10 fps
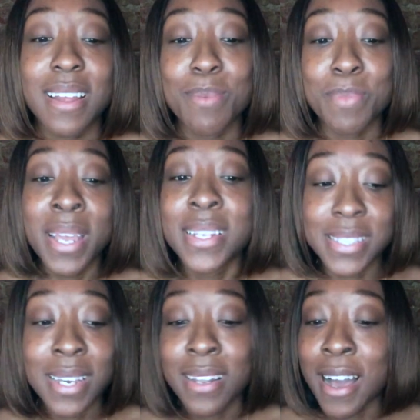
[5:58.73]
being a
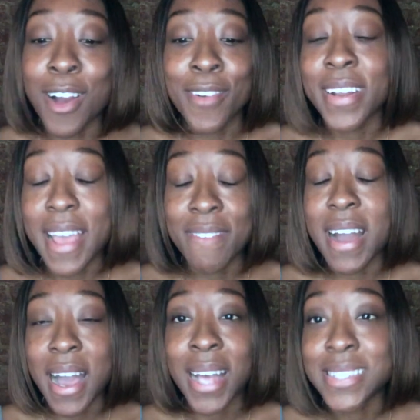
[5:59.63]
sickler, I already have a
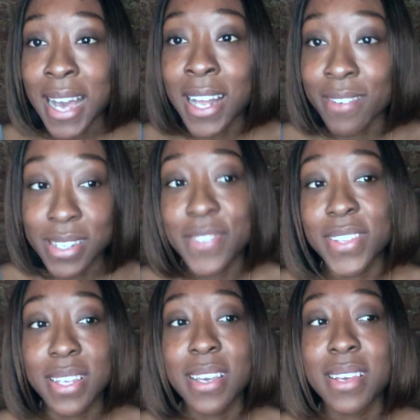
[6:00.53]
high tolerance for
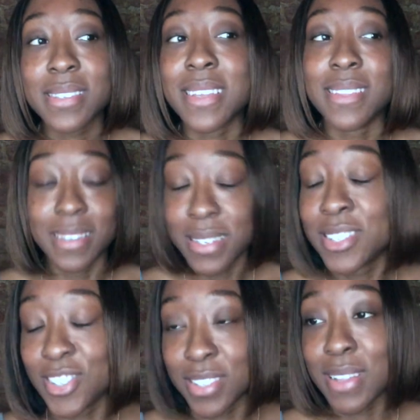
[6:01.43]
things, and this
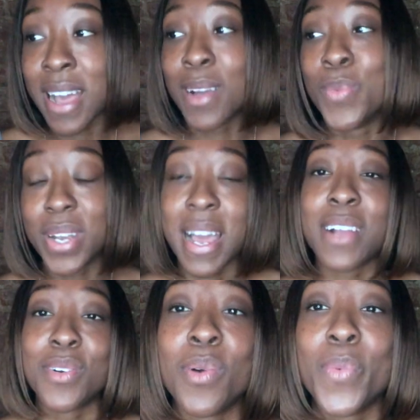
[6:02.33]
would not
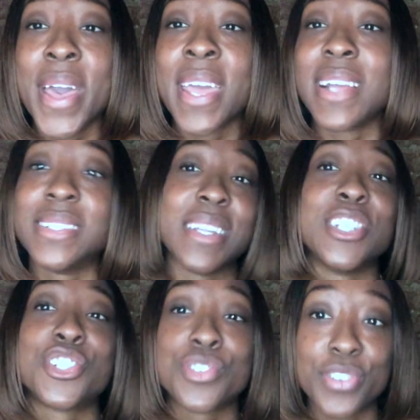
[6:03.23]
away, and then it
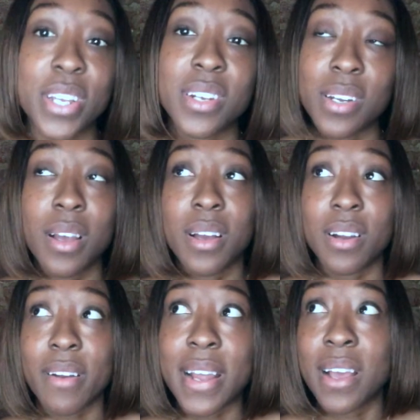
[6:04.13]
triggered a
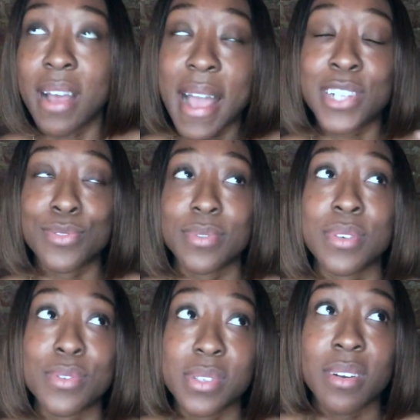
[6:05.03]
actual
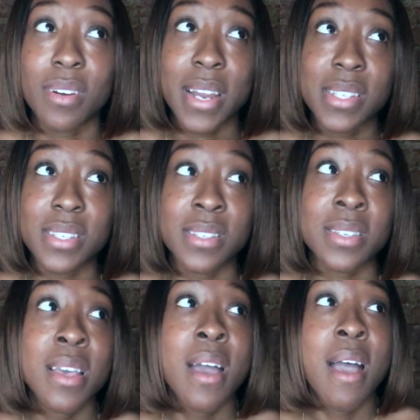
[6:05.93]
sickle cell crisis.
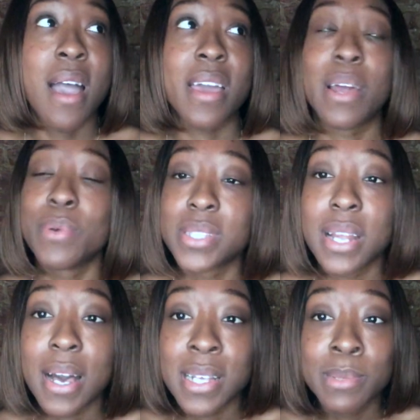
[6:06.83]
And I went to the
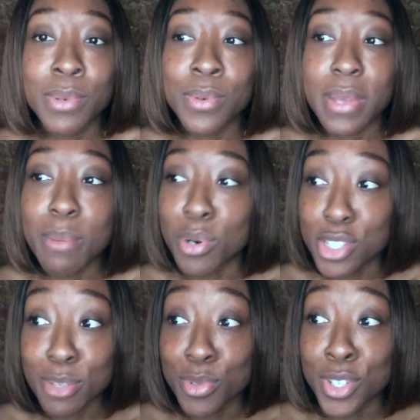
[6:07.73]
hospital in
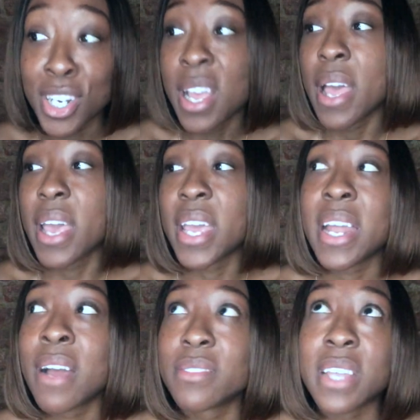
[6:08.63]
Baltimore, and
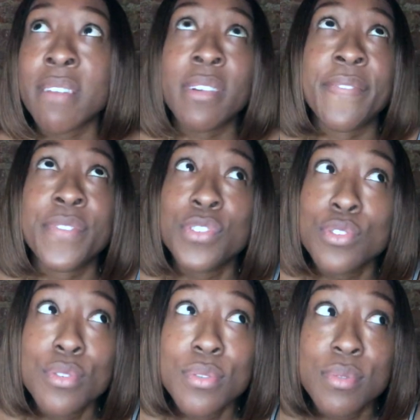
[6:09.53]
they
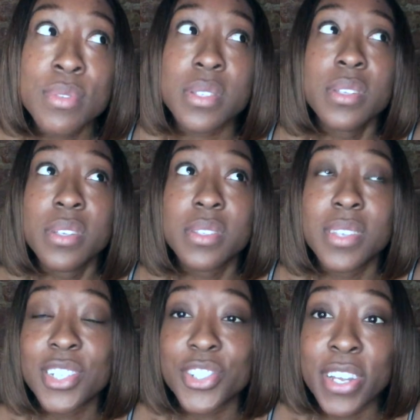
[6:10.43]
refused
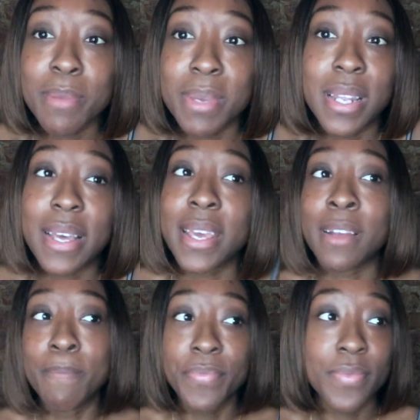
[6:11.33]
to treat me. Like,
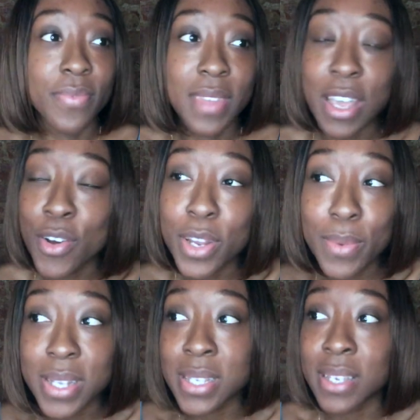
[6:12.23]
they only
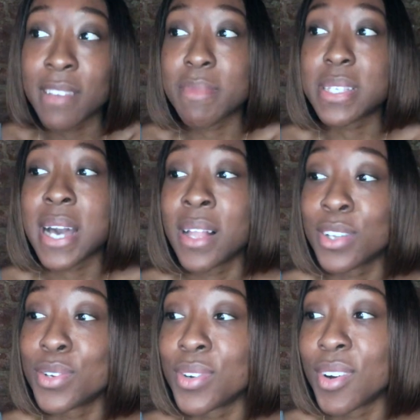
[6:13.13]
wanted to give me
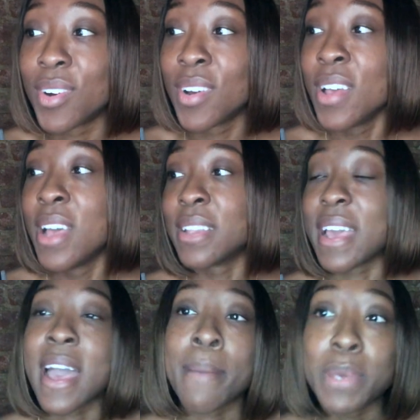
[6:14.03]
Tylenol. They
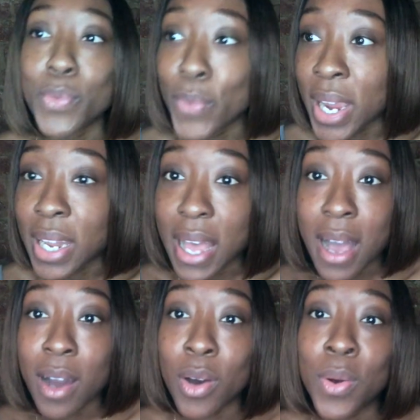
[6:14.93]
had me waited
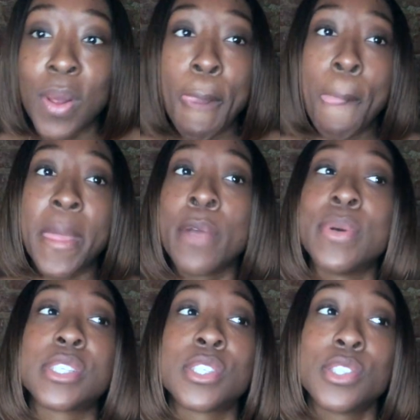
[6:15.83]
out. It
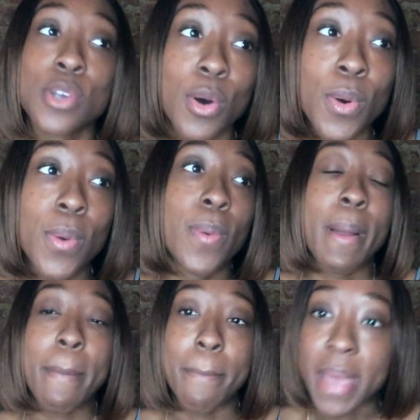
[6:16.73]
was so
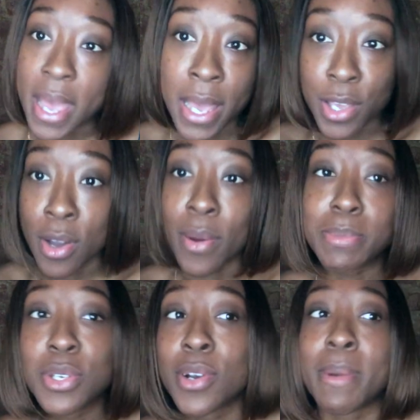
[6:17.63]
bad, y'all. I'm
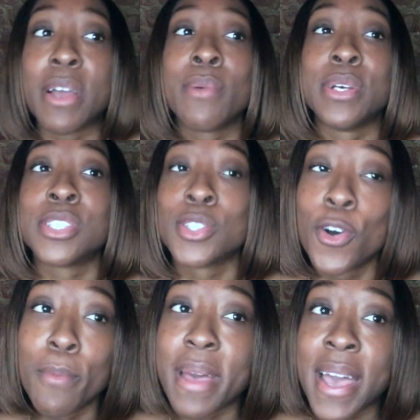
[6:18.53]
talking about it was
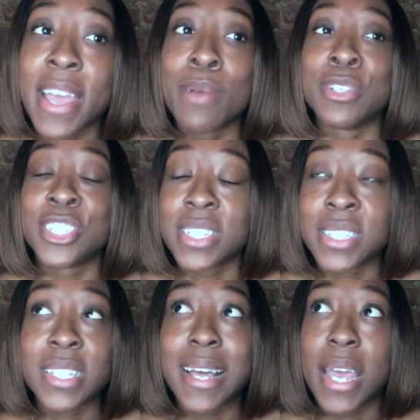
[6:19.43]
so bad. It was just
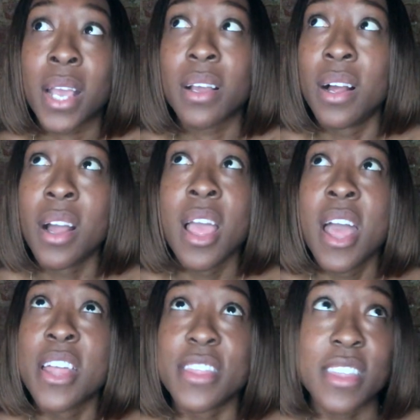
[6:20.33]
like
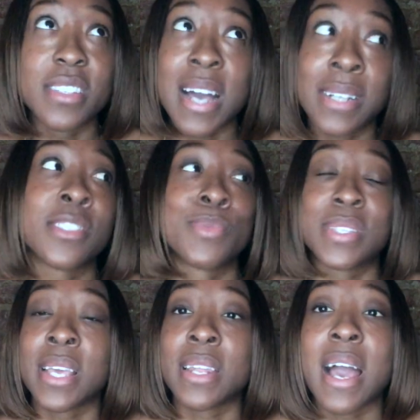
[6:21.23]
the doctors were
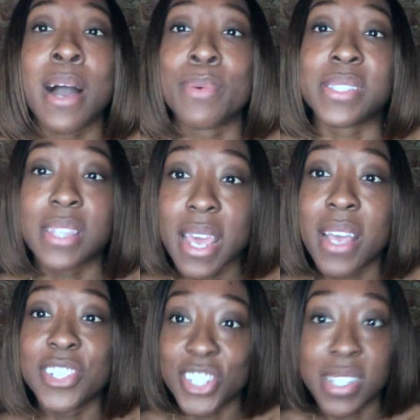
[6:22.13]
saying that I was
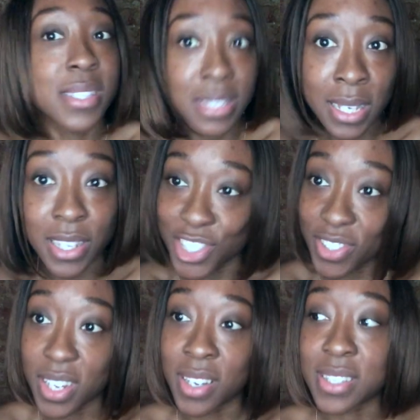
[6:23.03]
there just seeking
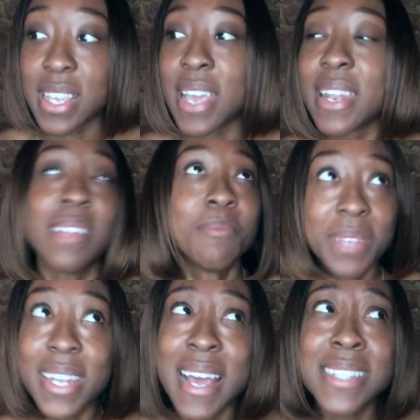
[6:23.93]
drugs,
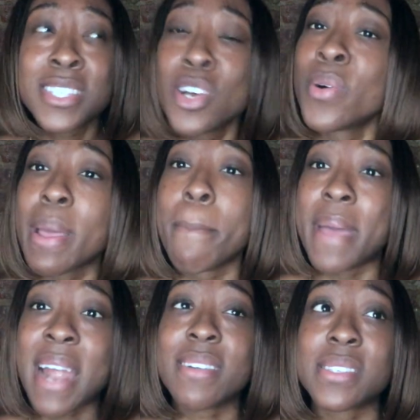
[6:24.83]
and that's so
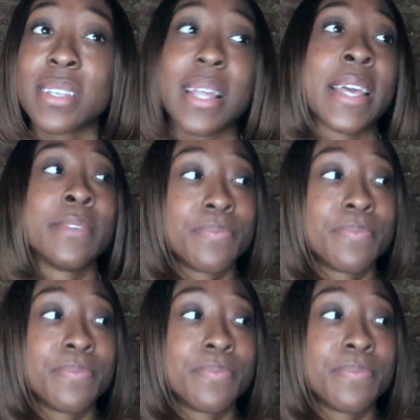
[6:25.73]
embarrassing. Like,